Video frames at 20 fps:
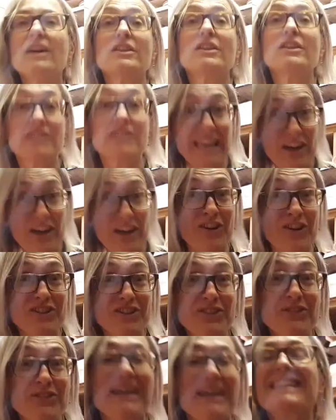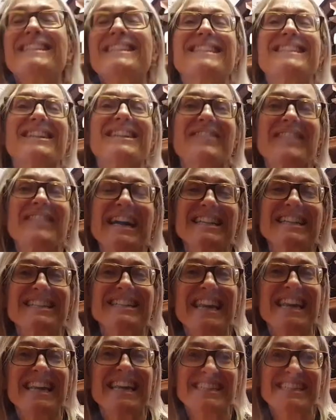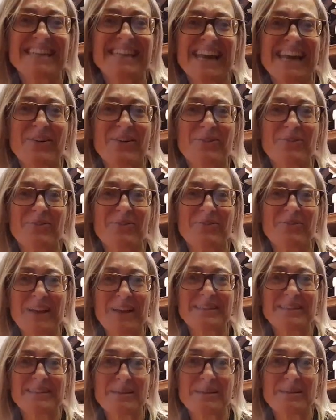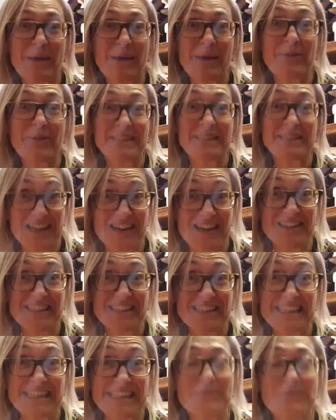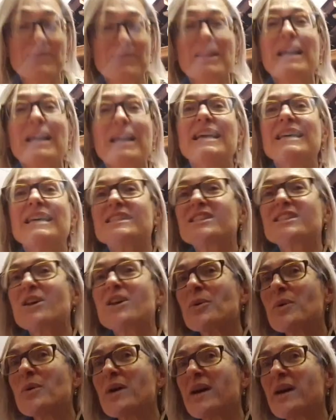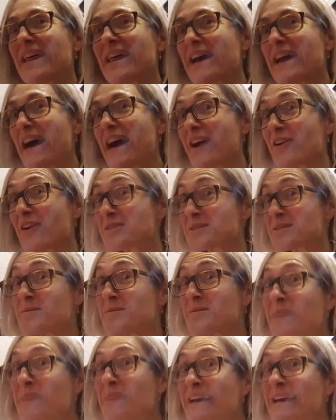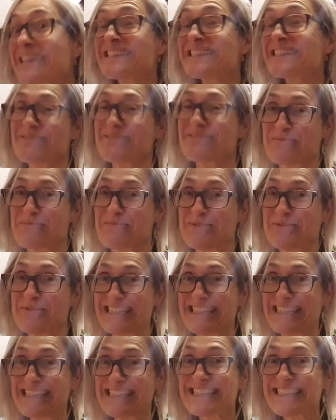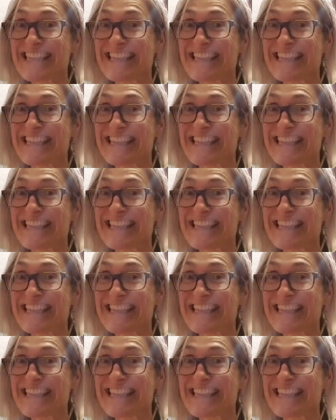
to get on and do that and see if that changed how you felt about the task. So I got some amazing responses to